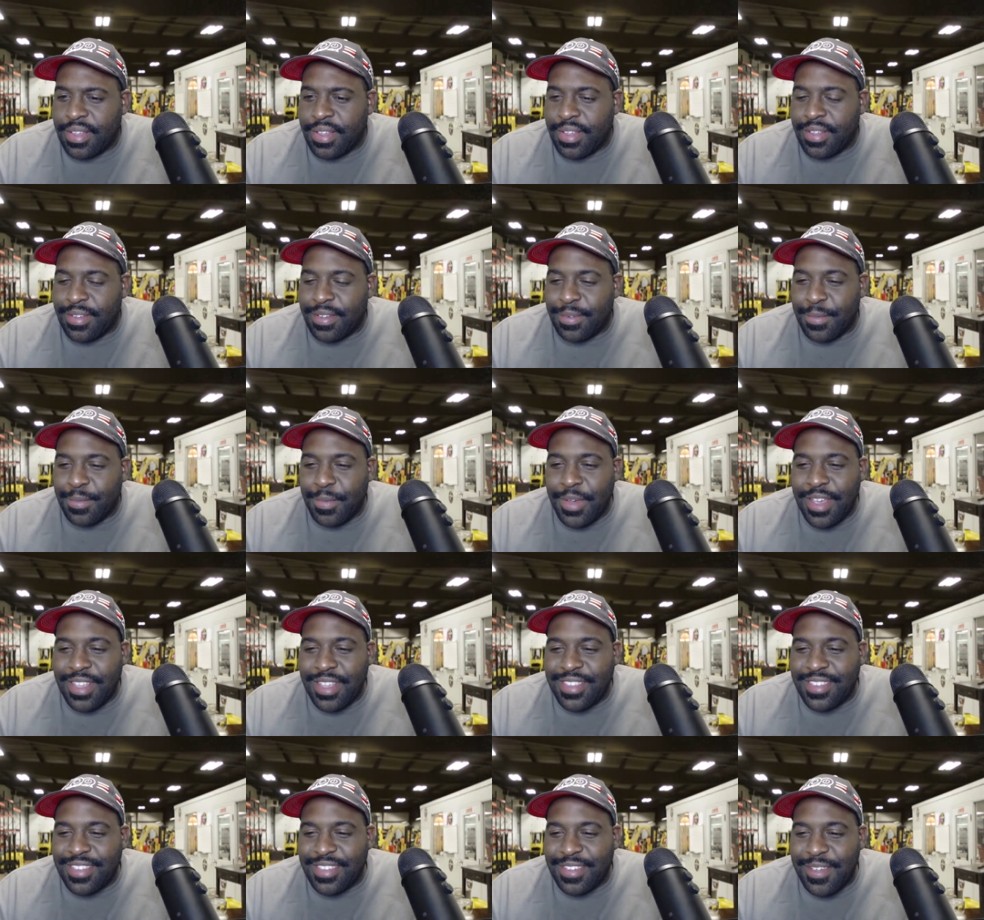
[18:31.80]

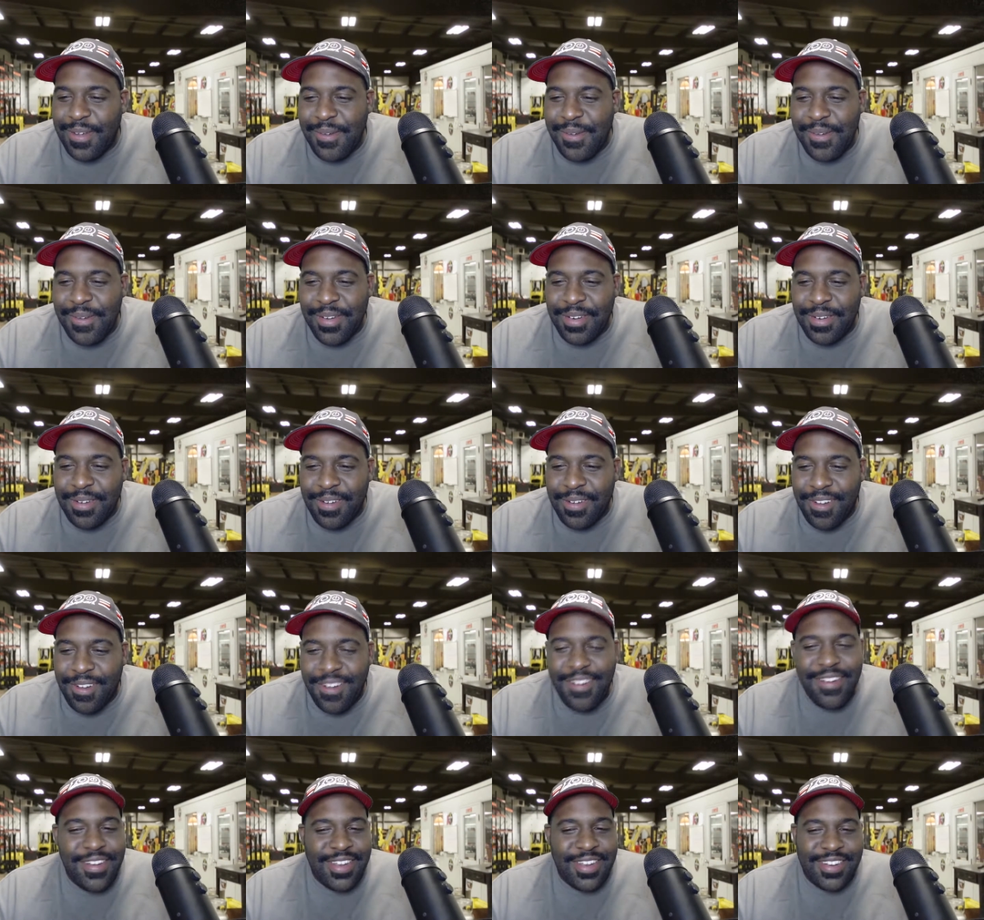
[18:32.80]
What's going
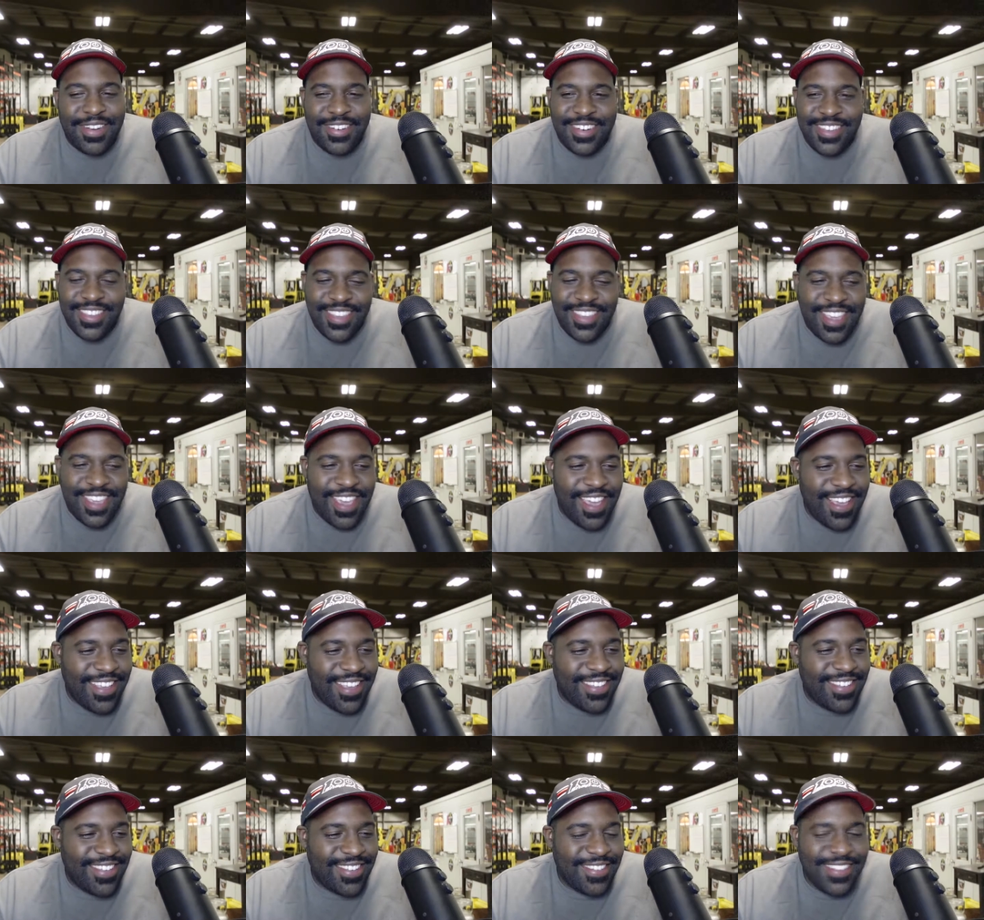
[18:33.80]
on, Chris
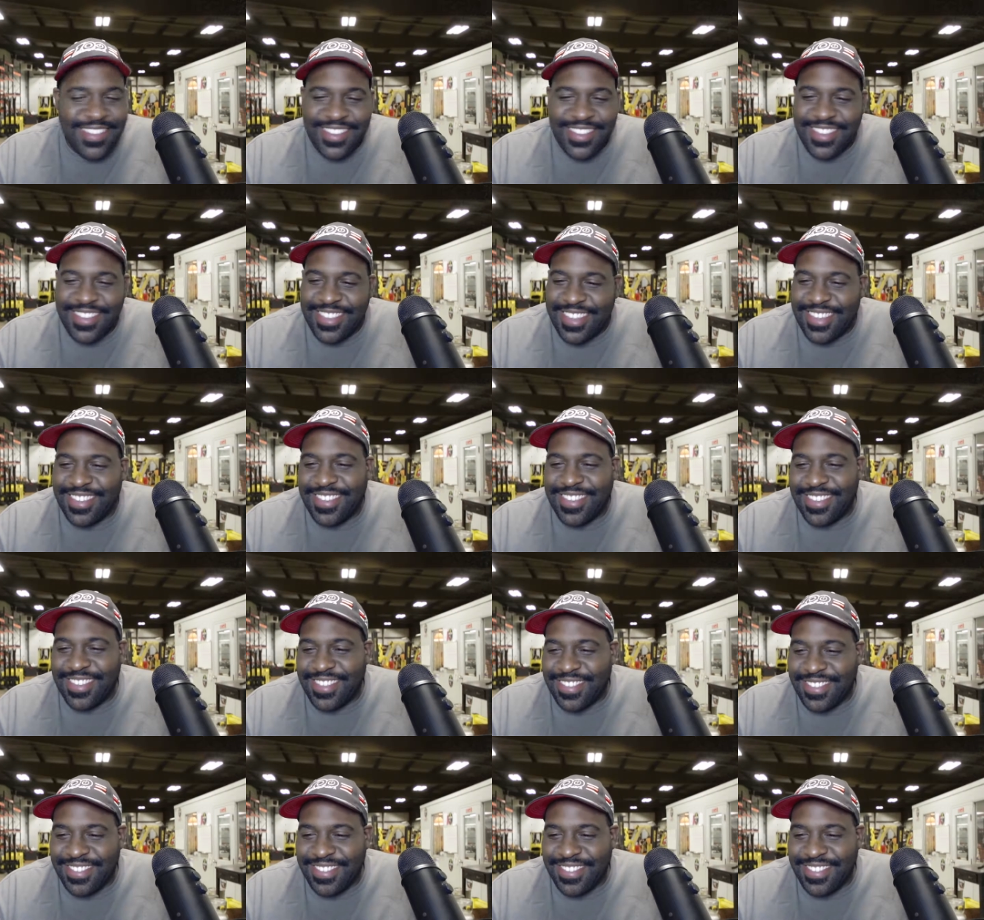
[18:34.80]
Cass? Chris, listen.